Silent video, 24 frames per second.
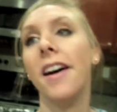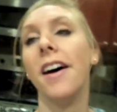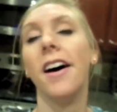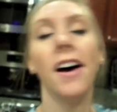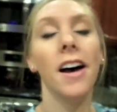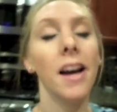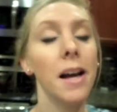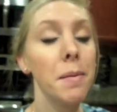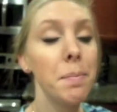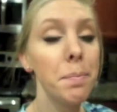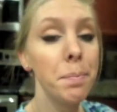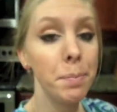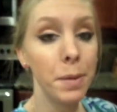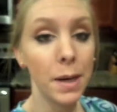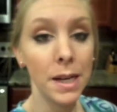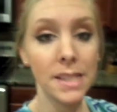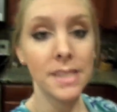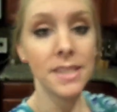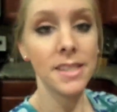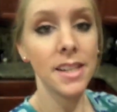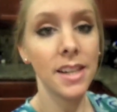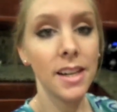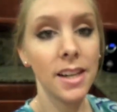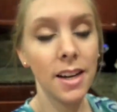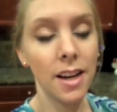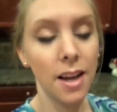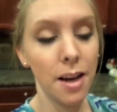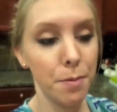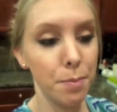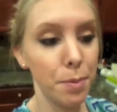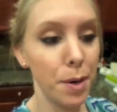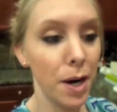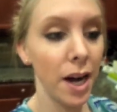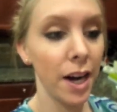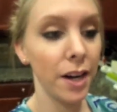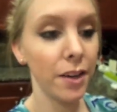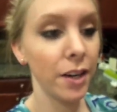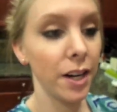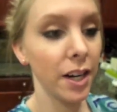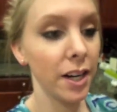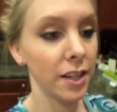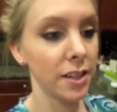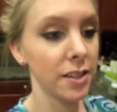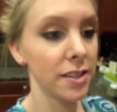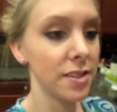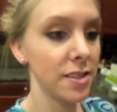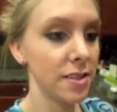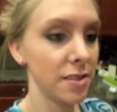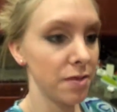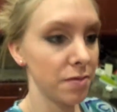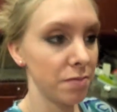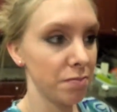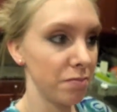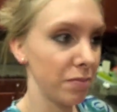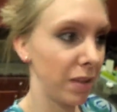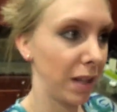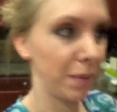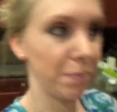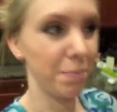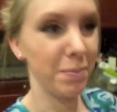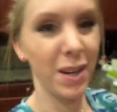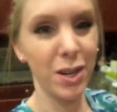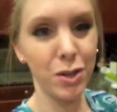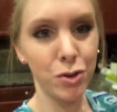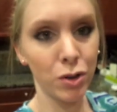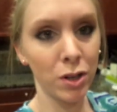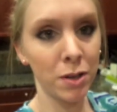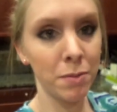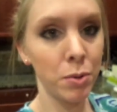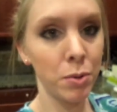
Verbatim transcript: I busted a Pyrex like measuring